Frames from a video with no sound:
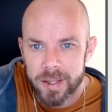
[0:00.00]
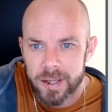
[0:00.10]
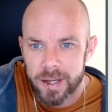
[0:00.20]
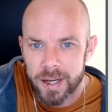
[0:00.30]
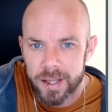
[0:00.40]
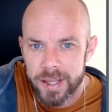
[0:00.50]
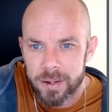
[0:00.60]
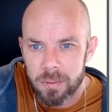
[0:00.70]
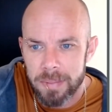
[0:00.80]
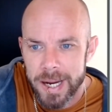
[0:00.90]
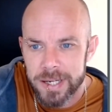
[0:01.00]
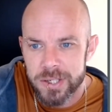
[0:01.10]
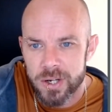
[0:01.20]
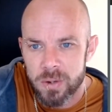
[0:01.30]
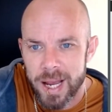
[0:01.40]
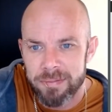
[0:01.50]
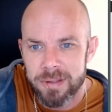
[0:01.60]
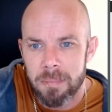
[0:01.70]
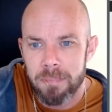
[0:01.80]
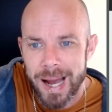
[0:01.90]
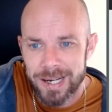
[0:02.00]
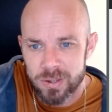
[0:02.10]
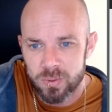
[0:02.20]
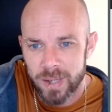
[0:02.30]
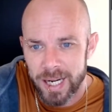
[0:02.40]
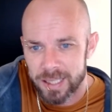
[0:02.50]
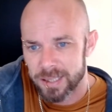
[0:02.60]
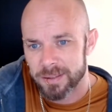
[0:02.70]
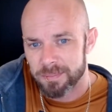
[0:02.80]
And then on page 2 we have the Battle Wagon.